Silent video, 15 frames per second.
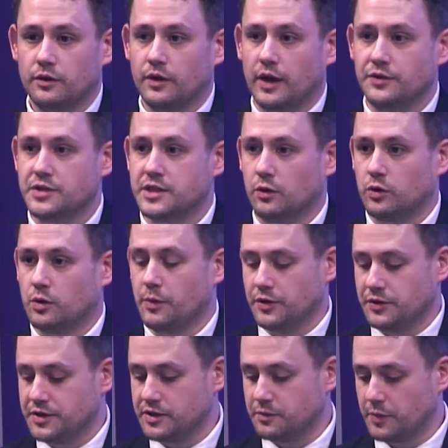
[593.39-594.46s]
incel
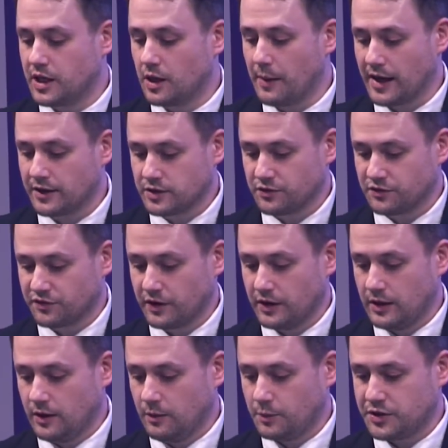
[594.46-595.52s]
communities and become active
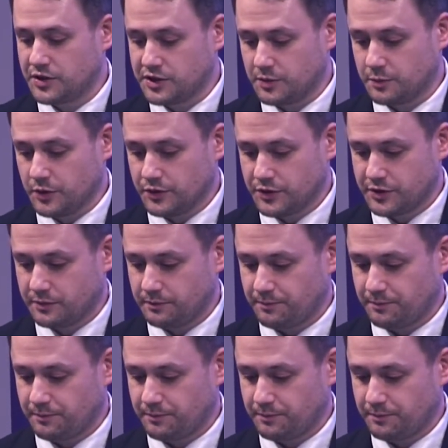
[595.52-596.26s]
participants.